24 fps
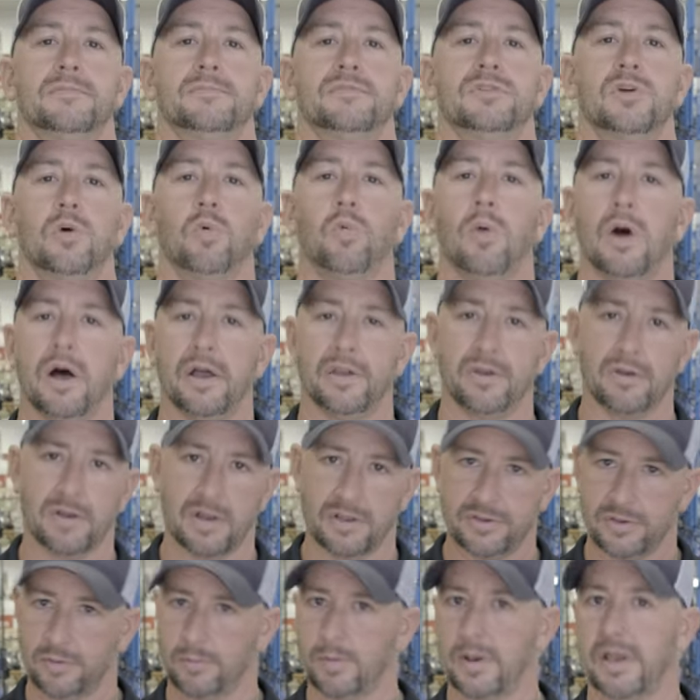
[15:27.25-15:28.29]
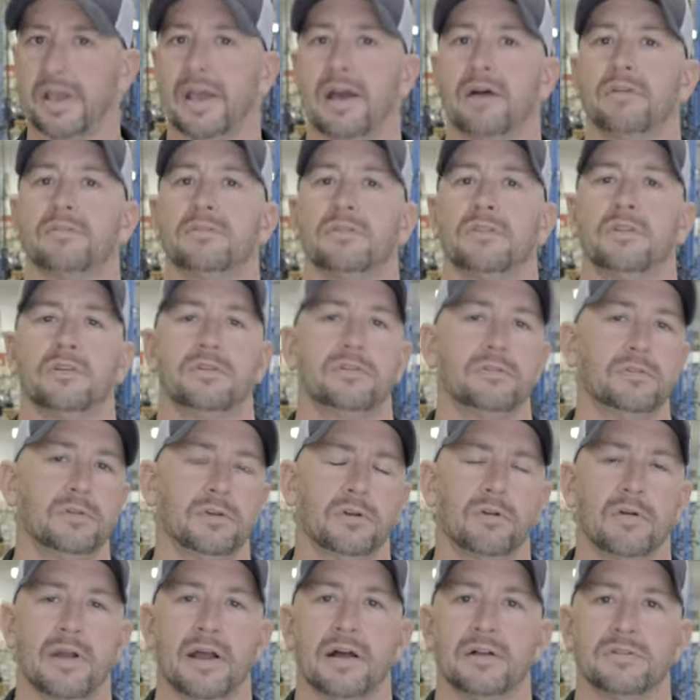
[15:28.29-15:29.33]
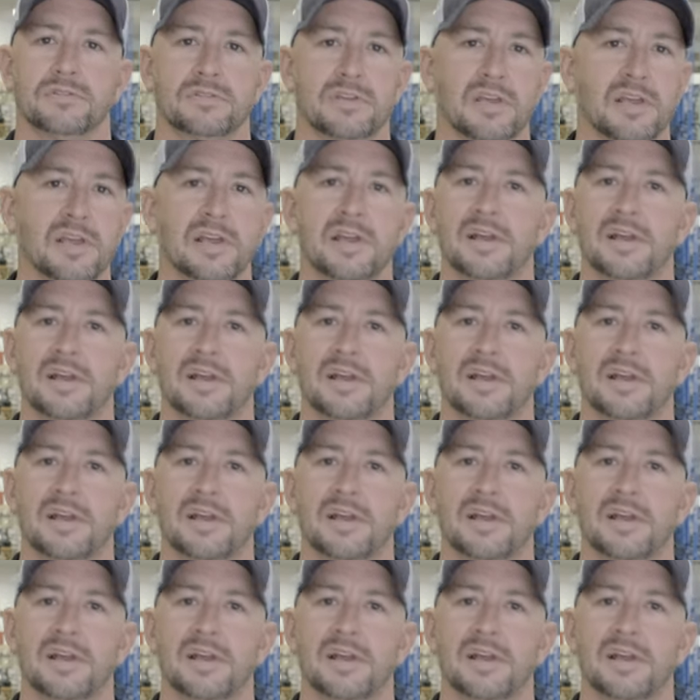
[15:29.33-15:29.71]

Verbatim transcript: So while you're on your way out to the tuna grounds,